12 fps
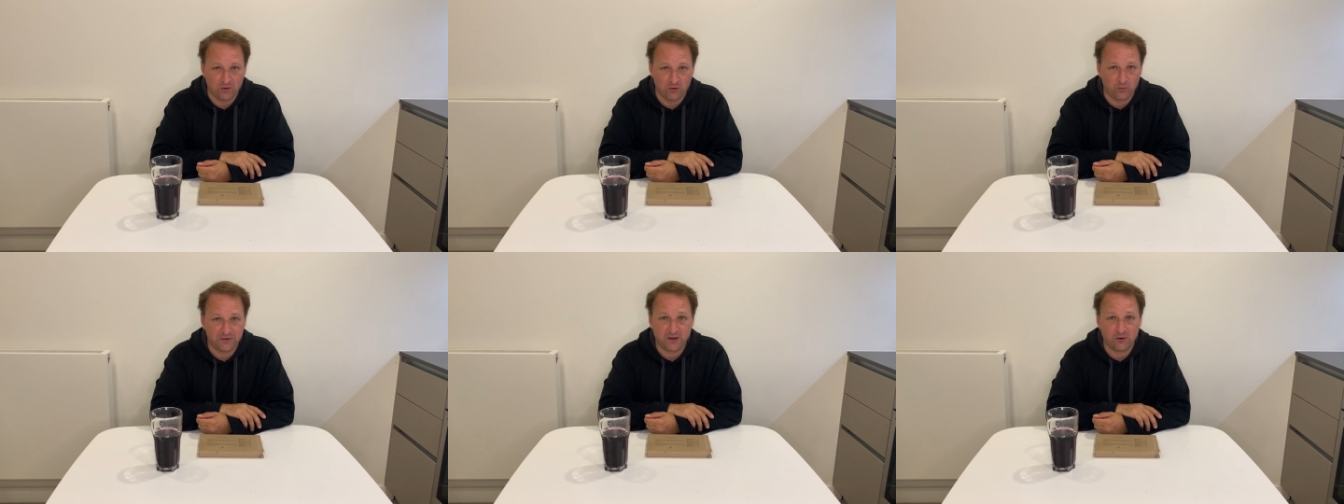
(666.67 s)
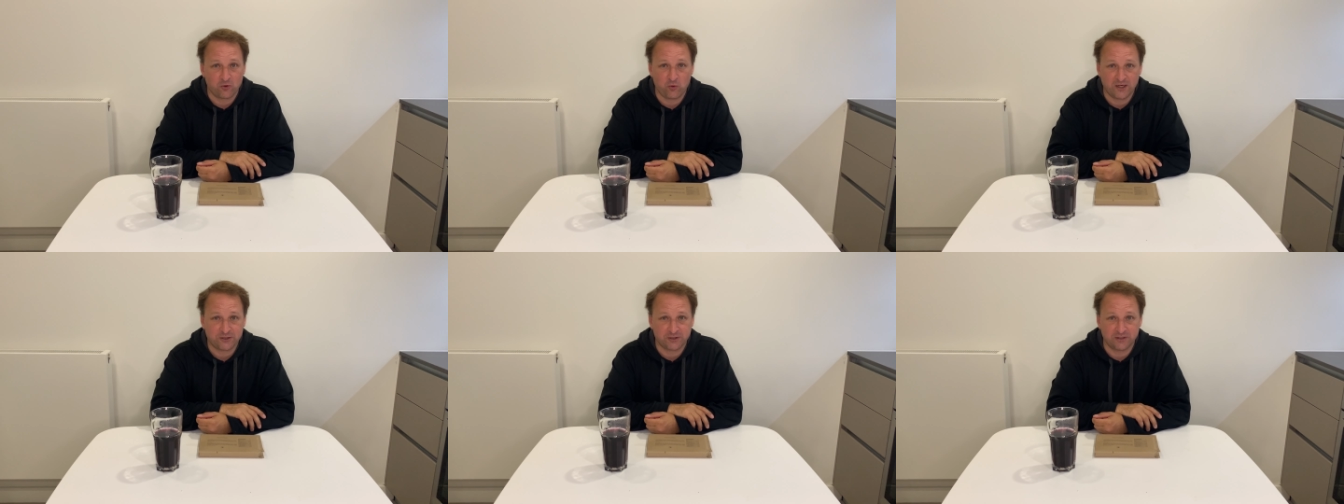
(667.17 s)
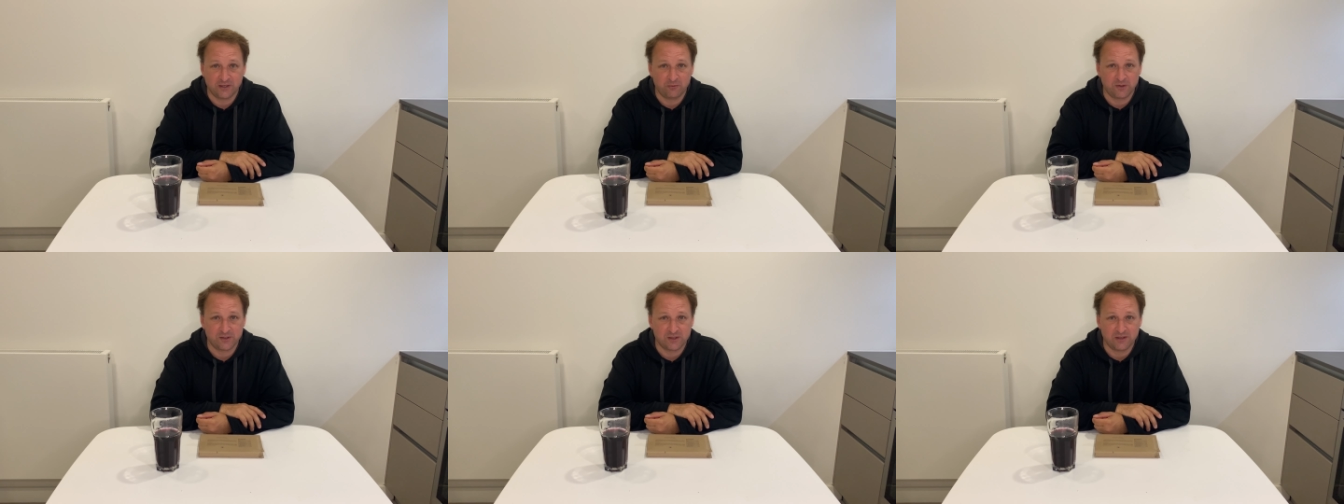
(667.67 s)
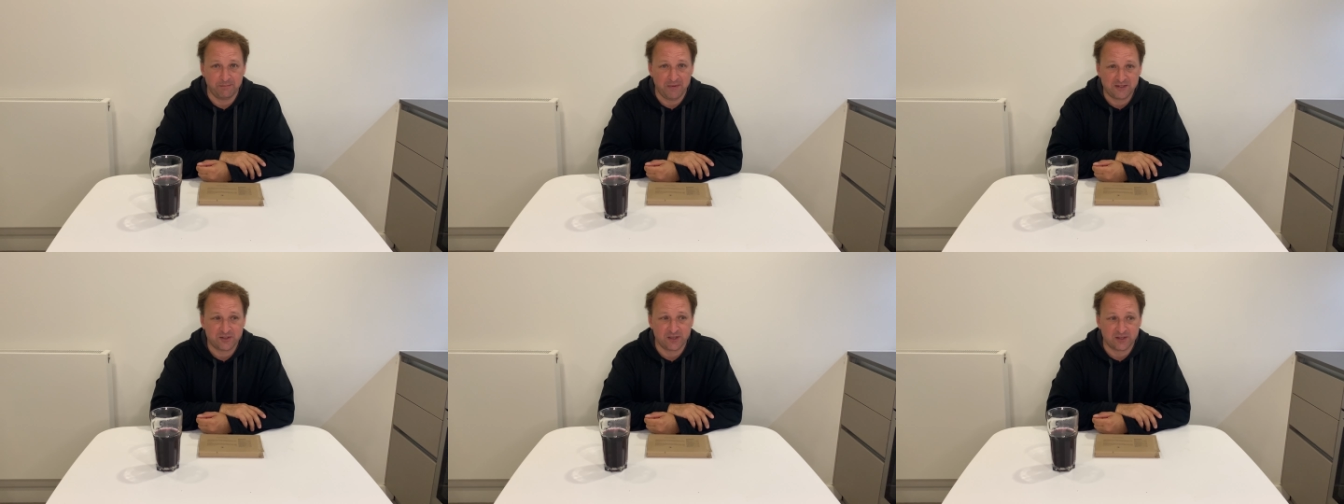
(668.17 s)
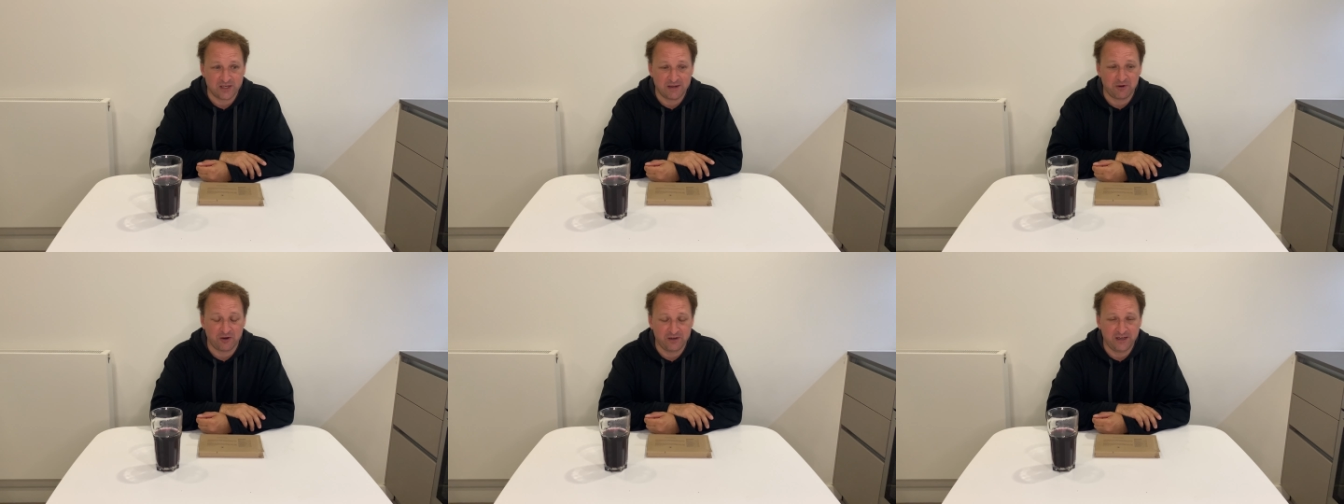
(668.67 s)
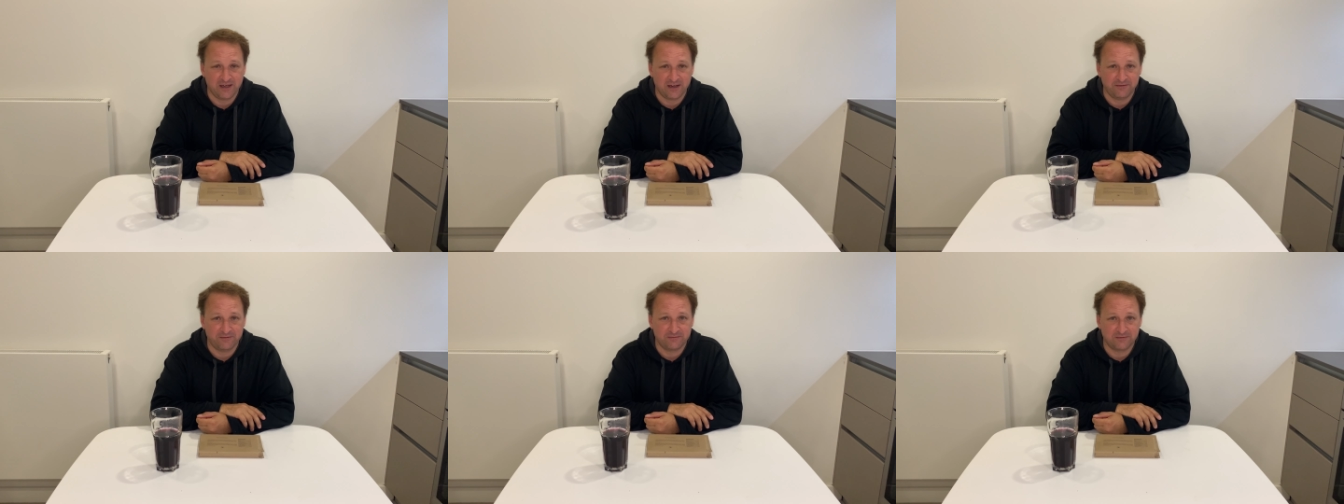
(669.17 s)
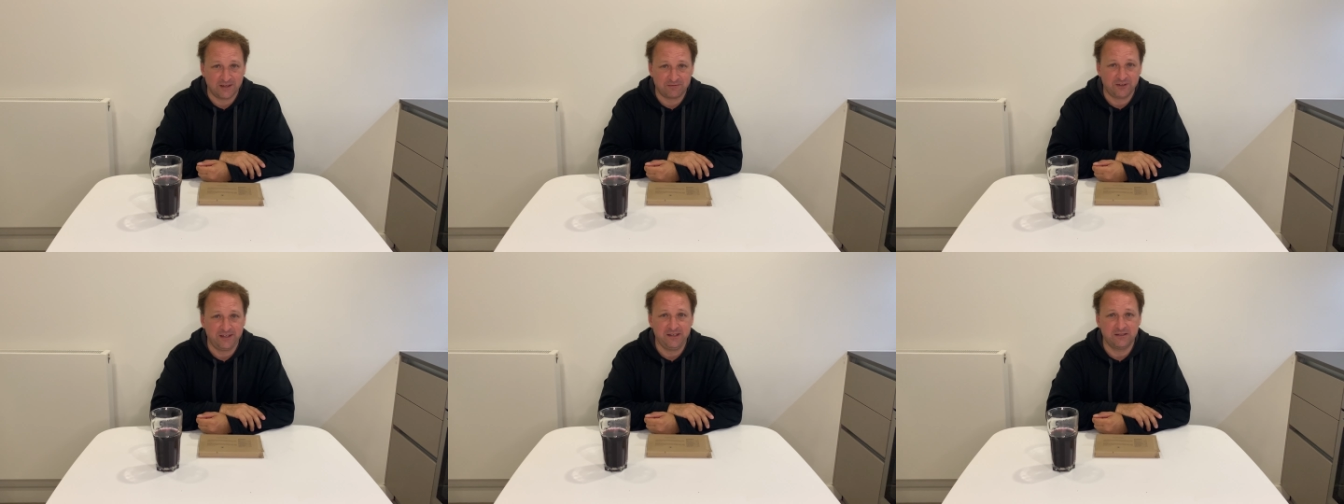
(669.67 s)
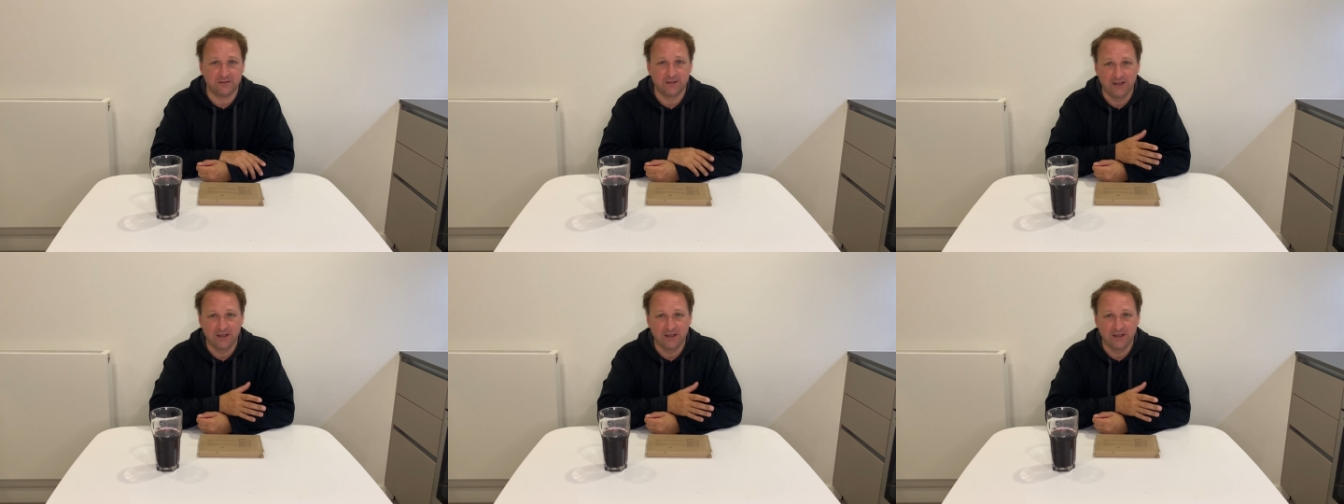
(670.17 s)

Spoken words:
Without question, it was the messiest MRE I've ever eaten.